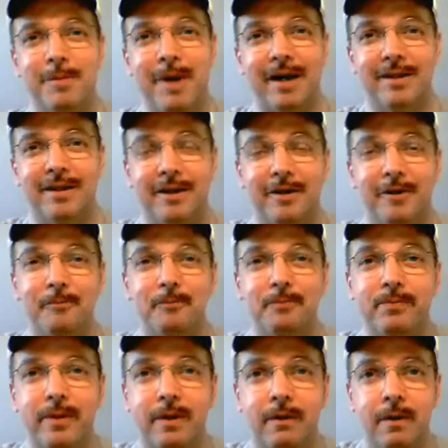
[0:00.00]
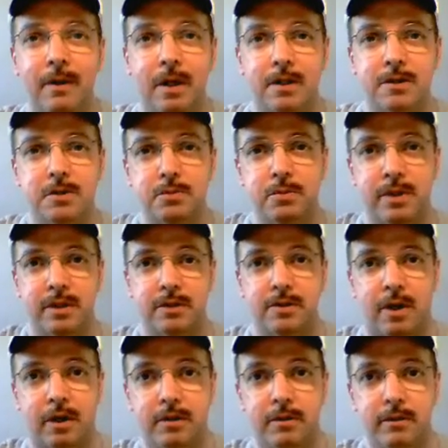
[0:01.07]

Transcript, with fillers: Mackley here. I just want to talk to